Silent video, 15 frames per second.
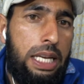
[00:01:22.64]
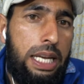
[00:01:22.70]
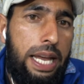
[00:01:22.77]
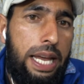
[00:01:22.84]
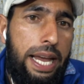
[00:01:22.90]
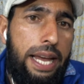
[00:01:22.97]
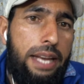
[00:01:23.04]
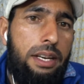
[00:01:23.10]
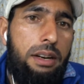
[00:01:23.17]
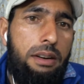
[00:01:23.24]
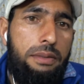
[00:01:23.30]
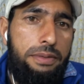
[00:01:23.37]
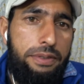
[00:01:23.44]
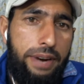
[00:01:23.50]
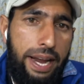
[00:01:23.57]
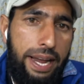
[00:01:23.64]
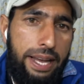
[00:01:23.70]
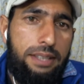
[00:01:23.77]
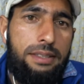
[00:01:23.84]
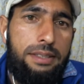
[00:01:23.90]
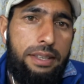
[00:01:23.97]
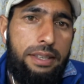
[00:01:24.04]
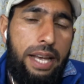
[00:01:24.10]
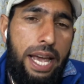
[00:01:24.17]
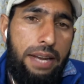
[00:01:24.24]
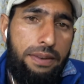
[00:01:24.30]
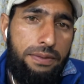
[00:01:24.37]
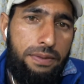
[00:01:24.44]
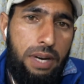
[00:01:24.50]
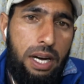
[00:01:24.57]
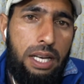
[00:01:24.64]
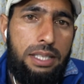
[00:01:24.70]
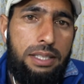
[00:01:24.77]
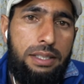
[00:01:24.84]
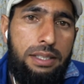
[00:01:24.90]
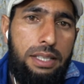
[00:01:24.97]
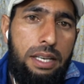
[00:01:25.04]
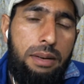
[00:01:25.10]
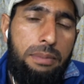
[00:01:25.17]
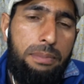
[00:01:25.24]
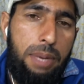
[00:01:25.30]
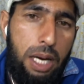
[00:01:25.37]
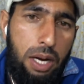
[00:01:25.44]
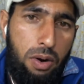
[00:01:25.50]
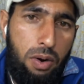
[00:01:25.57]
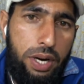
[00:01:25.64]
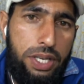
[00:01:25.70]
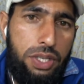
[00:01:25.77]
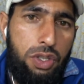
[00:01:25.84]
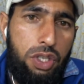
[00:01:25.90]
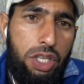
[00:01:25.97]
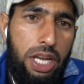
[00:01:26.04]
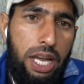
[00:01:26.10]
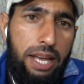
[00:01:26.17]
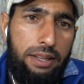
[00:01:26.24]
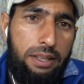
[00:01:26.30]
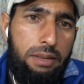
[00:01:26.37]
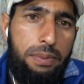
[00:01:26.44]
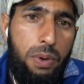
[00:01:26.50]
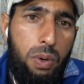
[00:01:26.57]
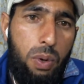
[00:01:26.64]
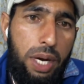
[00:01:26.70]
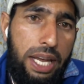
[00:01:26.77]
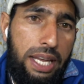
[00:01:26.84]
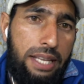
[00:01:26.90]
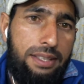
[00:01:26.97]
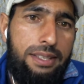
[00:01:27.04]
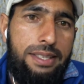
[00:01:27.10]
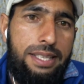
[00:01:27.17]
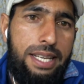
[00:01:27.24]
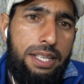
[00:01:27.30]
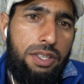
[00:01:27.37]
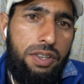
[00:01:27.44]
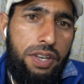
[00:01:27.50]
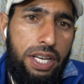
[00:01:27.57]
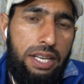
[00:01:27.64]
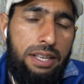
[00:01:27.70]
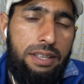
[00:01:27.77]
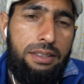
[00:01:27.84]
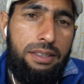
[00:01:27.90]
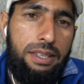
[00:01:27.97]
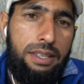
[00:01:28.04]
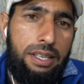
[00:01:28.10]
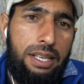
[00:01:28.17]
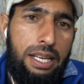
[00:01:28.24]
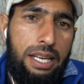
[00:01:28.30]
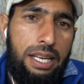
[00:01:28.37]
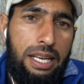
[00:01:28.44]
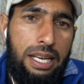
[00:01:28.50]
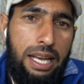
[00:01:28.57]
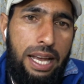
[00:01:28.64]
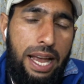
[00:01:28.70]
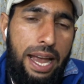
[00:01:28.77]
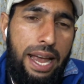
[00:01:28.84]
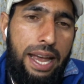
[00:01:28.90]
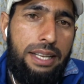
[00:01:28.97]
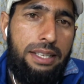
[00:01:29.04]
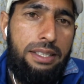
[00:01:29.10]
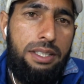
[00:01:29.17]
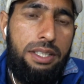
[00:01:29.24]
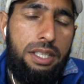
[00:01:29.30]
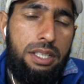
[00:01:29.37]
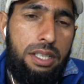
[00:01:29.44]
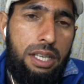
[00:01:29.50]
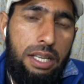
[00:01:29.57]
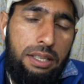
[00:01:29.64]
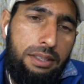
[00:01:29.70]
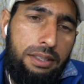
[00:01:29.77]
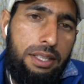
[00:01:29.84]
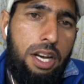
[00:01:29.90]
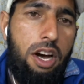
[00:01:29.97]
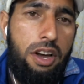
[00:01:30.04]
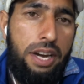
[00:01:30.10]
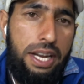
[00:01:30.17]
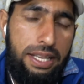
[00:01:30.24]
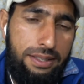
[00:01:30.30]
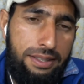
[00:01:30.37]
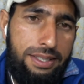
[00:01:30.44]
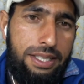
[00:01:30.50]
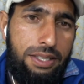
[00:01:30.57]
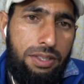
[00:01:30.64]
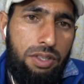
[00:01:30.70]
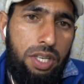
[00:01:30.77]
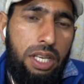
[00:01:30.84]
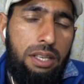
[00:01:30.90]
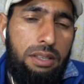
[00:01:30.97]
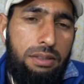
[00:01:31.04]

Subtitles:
In France, it was flourished in the 14th century, and in the 13th century.